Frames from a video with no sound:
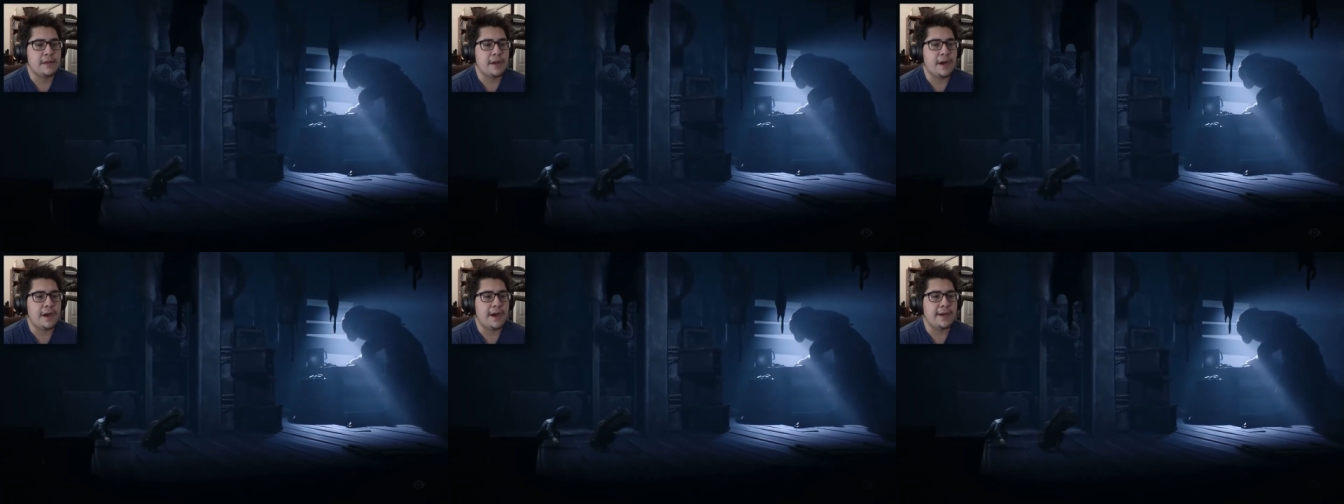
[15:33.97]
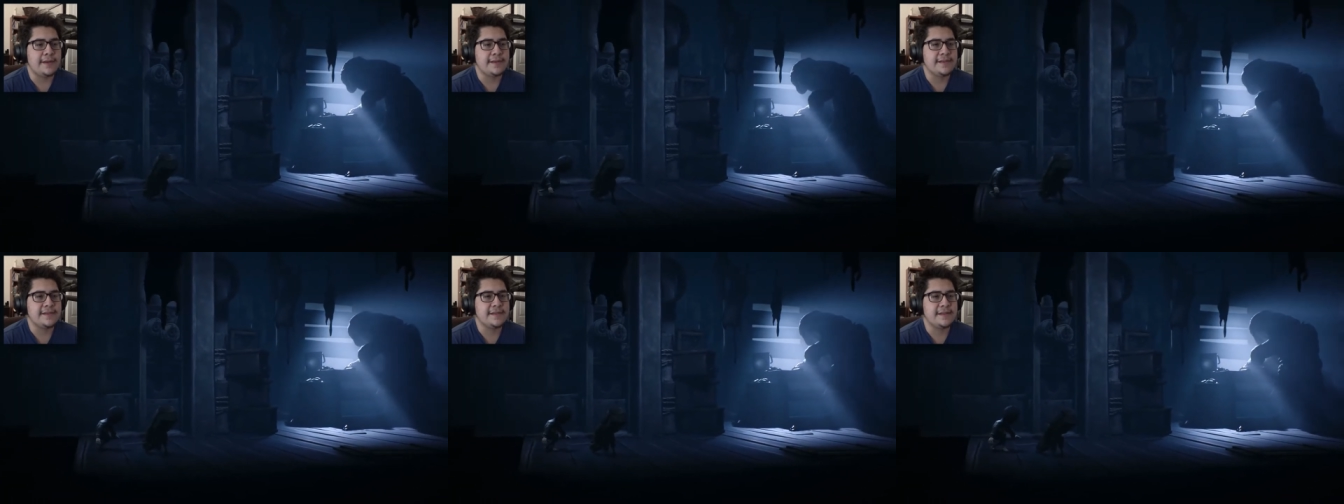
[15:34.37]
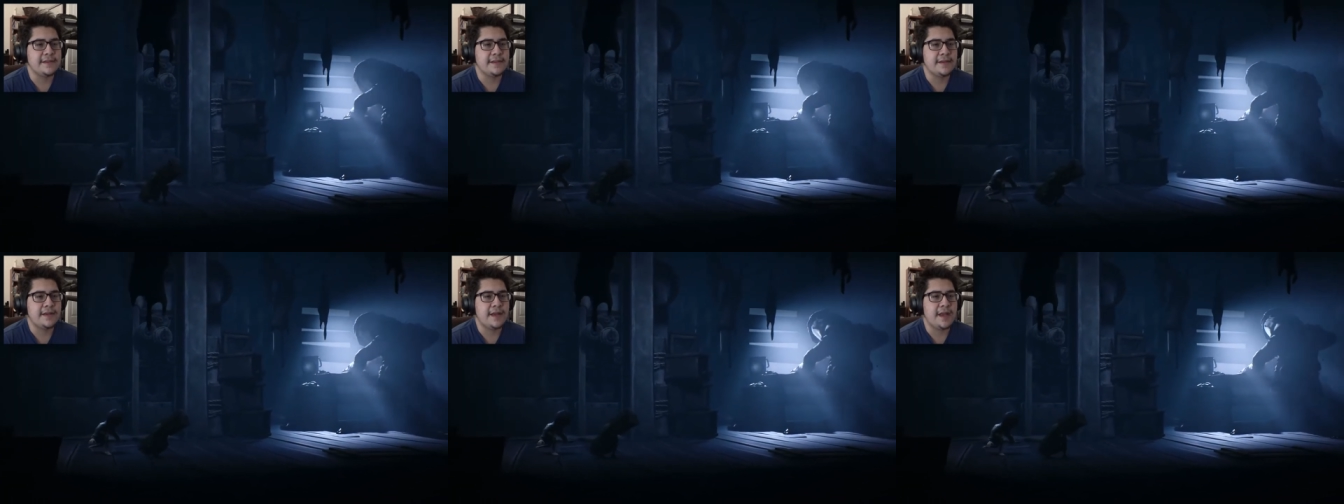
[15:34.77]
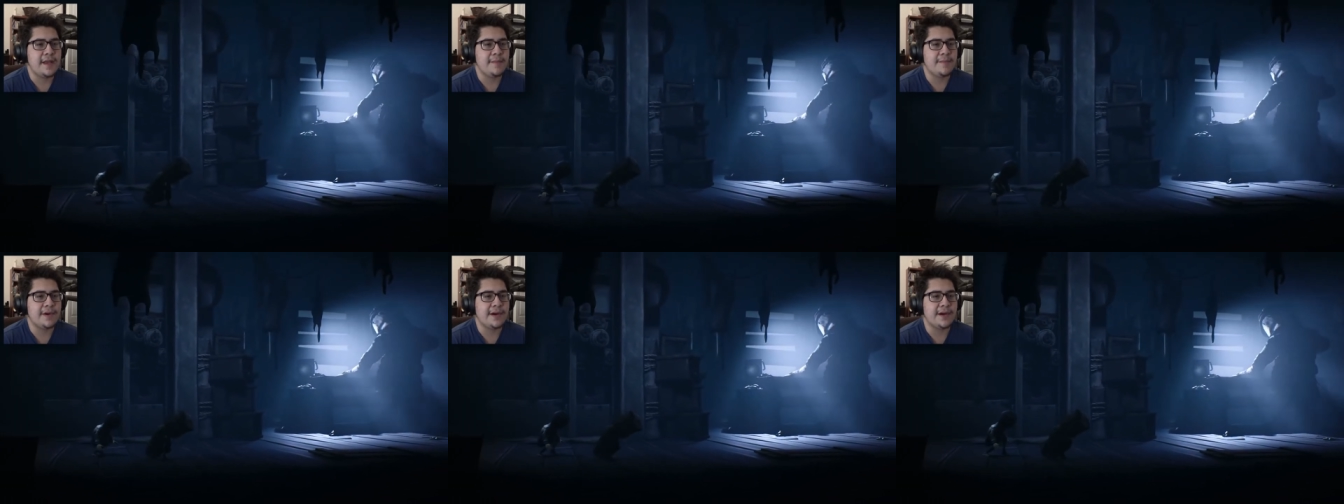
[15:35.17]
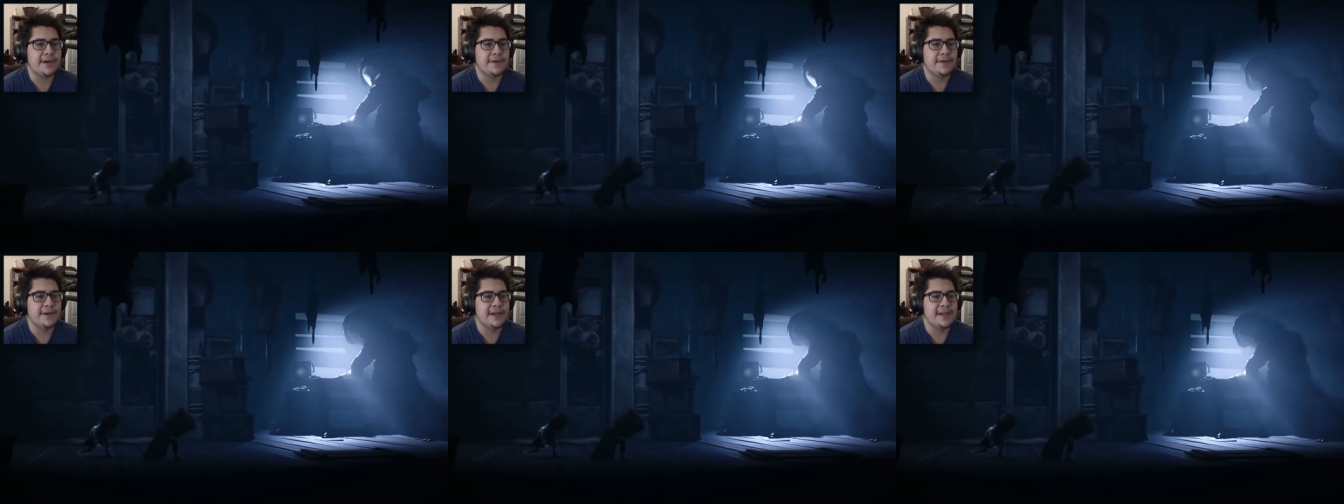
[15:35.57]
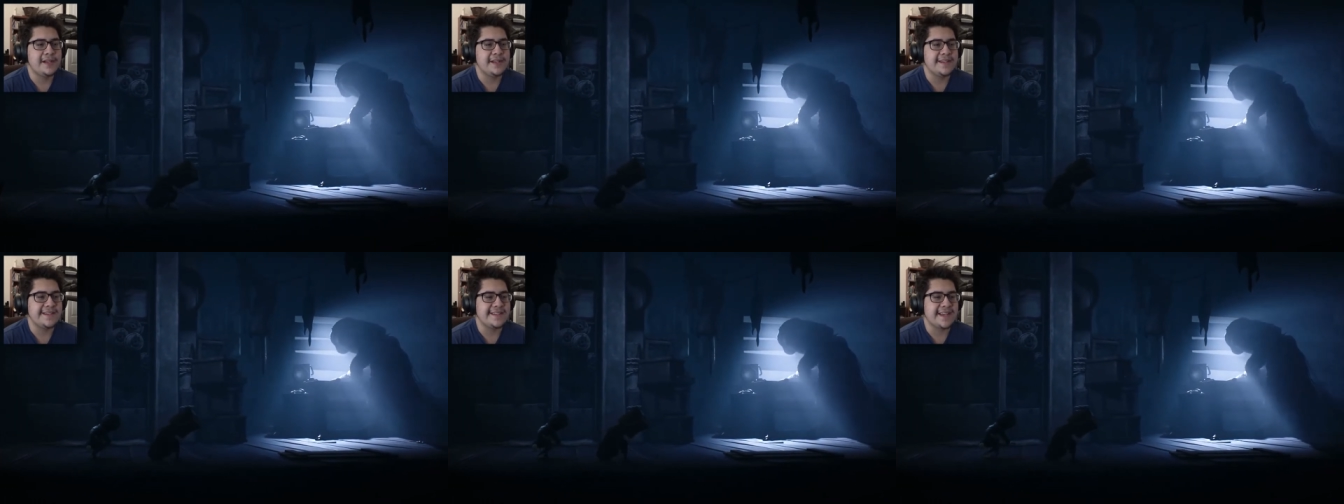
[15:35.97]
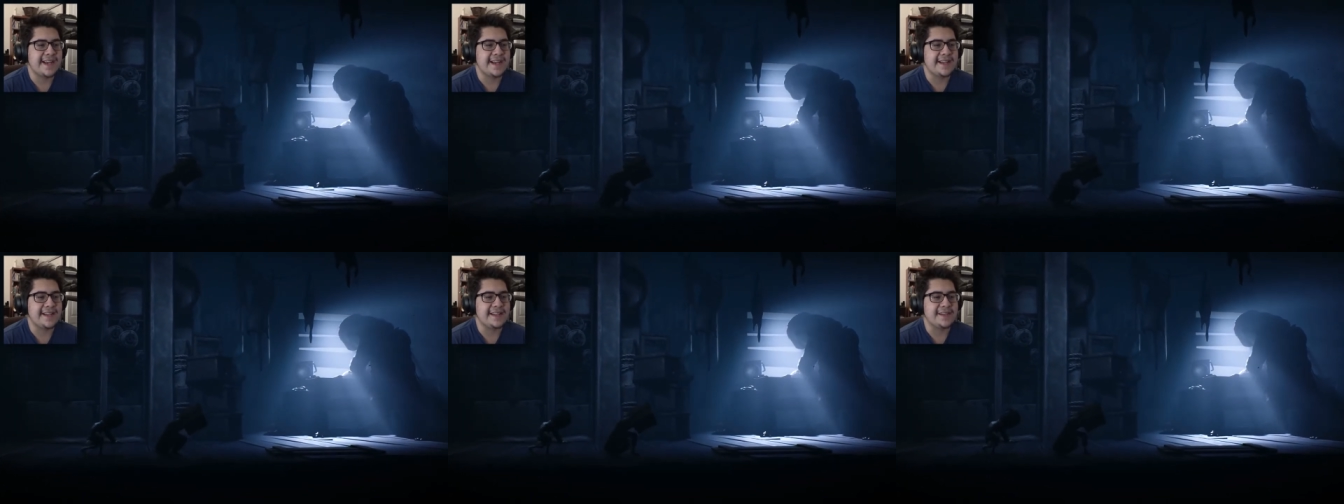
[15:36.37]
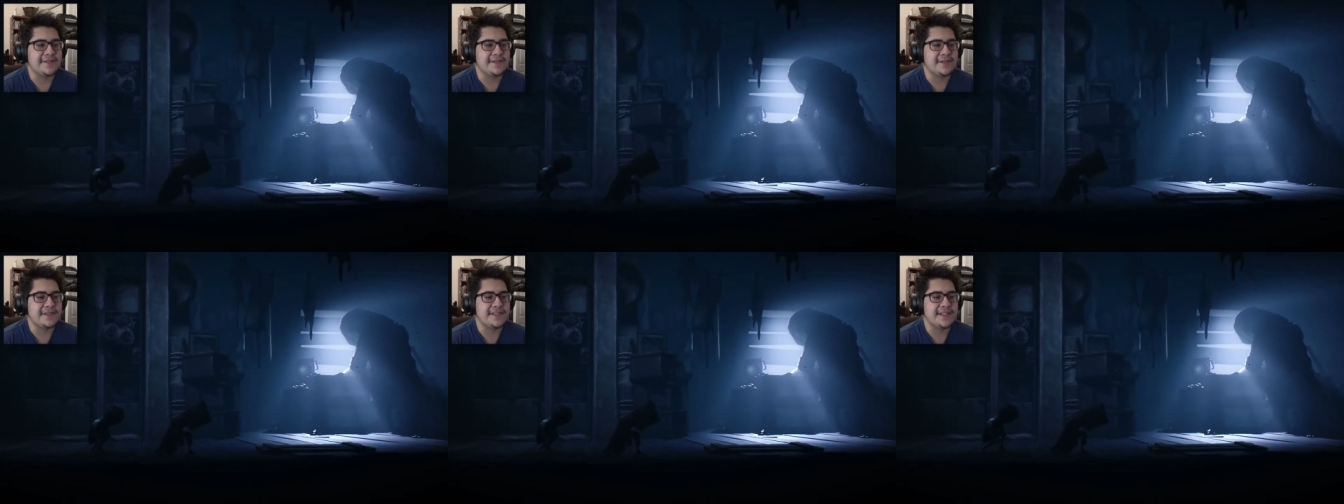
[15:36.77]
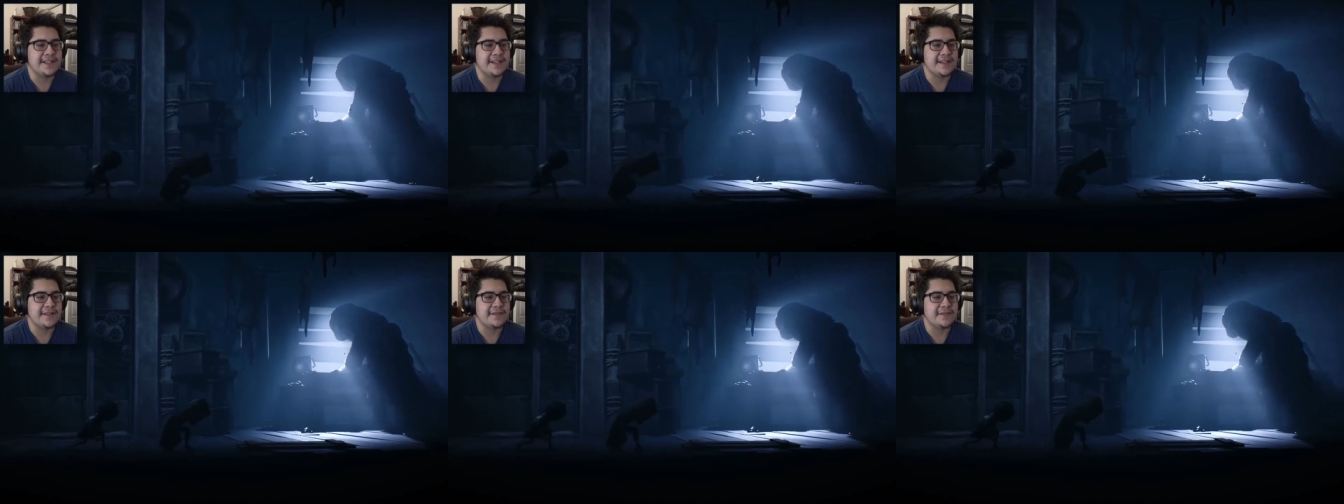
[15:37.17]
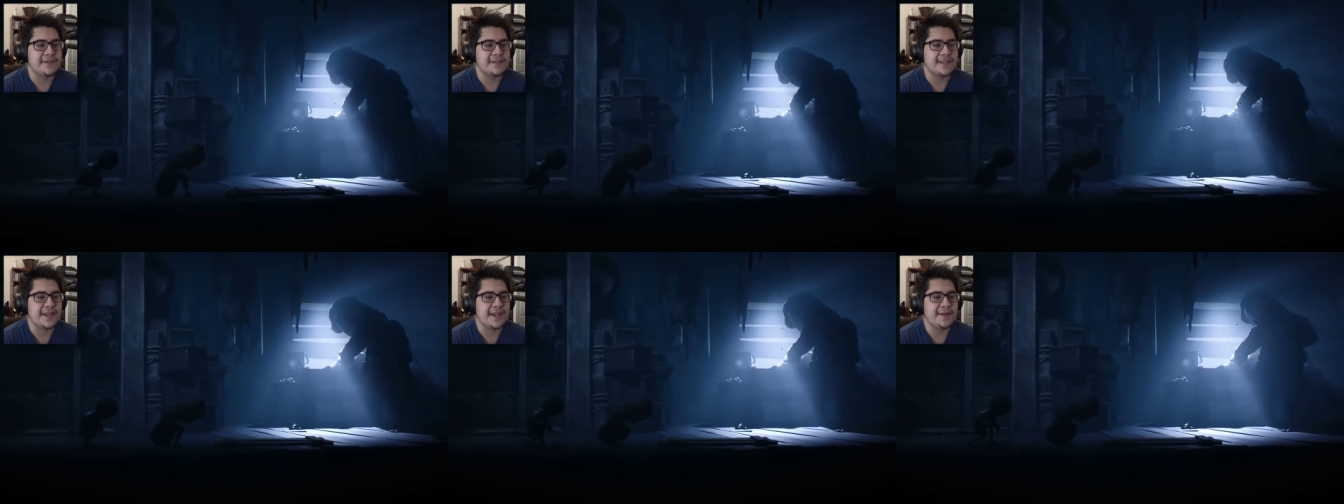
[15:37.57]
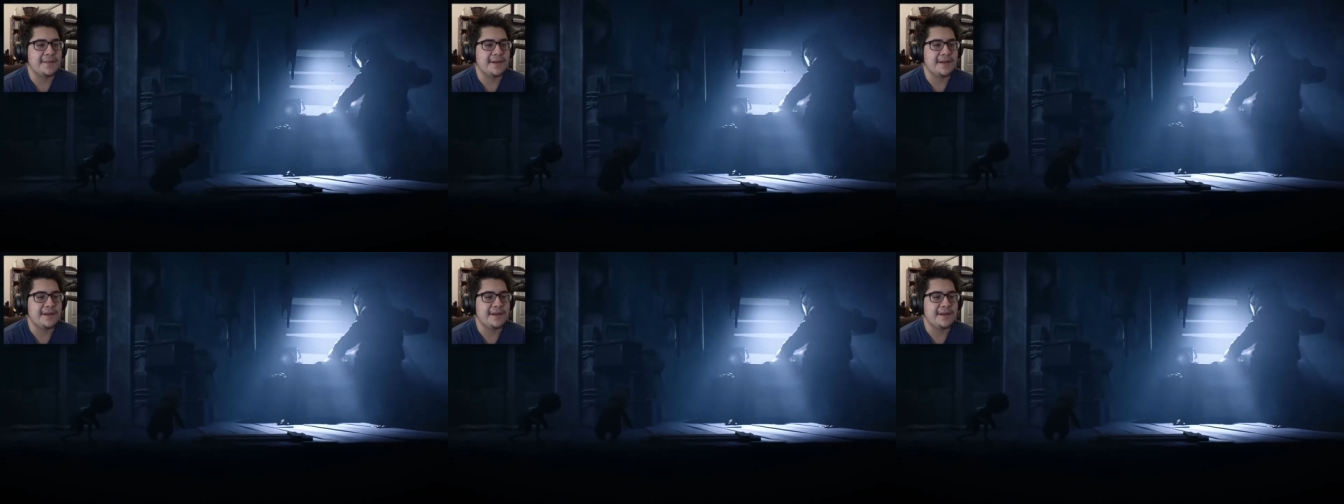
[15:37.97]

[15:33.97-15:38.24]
Alright. Hey, bucko. This is kind of like the first scene in the first game.